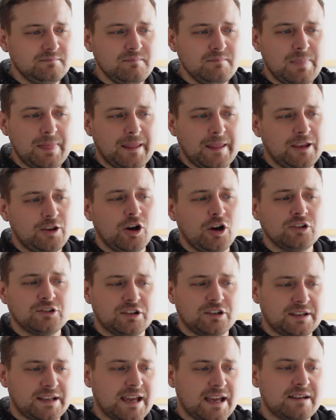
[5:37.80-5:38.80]
He goes
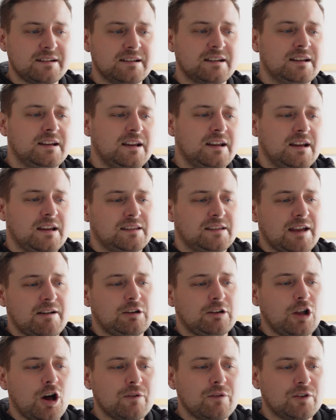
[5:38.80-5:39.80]
on again. There are a
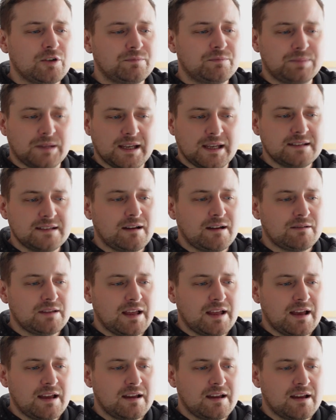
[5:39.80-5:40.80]
lot of good players out
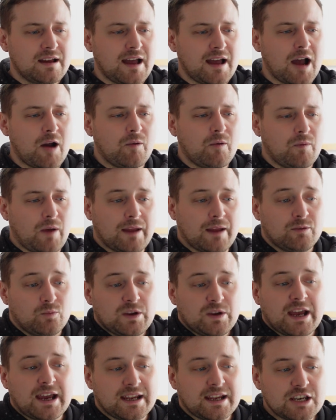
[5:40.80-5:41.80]
there, and
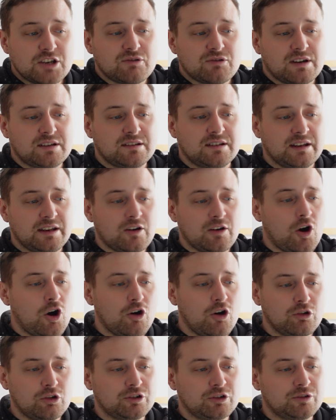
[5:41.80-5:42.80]
we are interested in
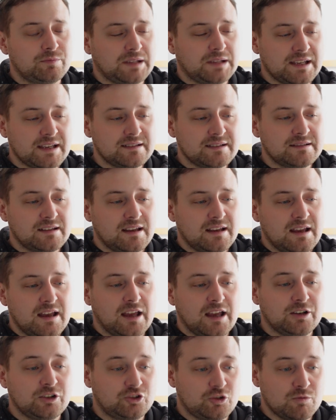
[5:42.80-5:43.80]
all good players,
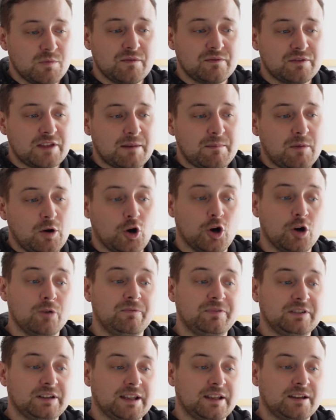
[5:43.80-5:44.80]
and some of them,
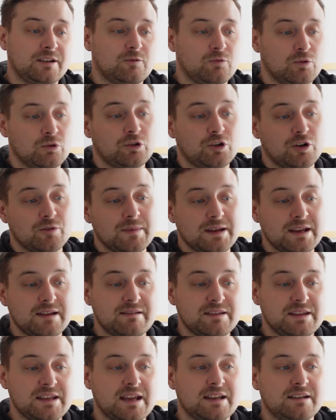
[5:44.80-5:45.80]
hopefully, will come here
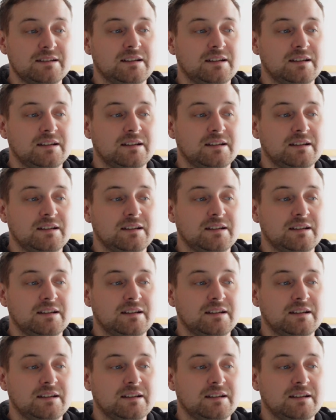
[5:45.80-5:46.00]
in the end.